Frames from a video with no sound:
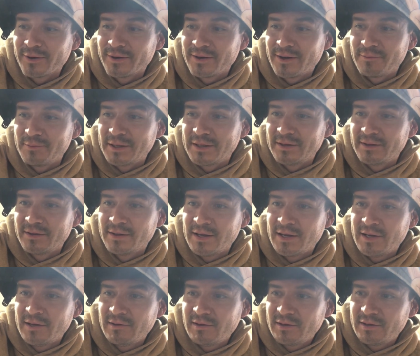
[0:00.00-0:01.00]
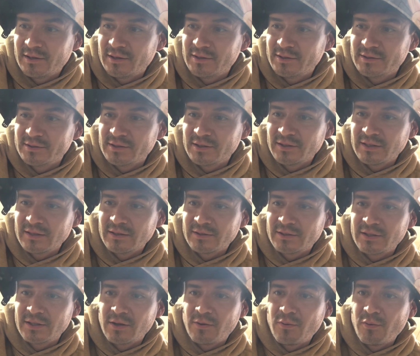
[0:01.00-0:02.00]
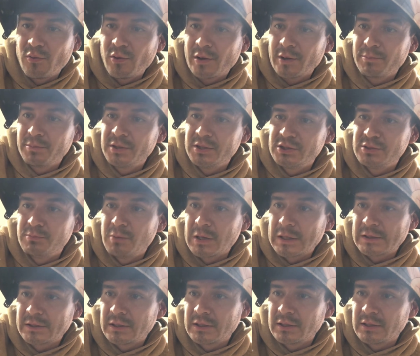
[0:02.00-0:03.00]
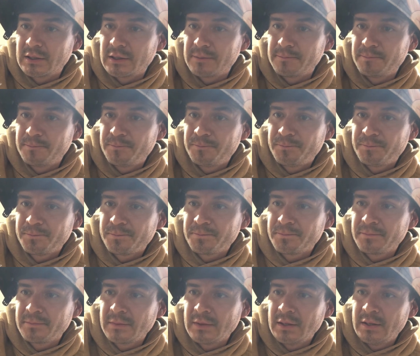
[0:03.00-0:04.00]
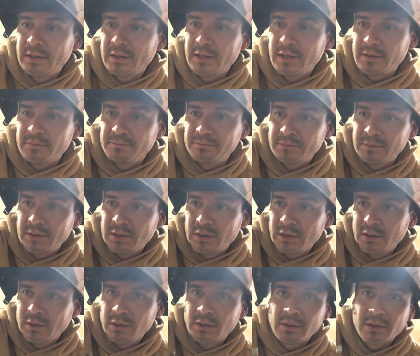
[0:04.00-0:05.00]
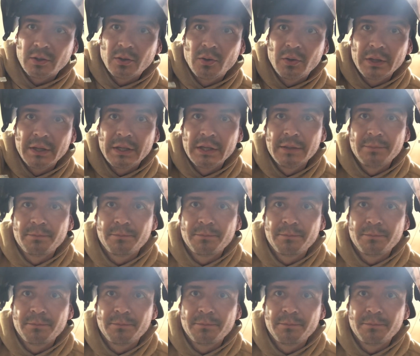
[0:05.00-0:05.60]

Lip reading: I mean, there's a little to no warpage, but yeah, going deep.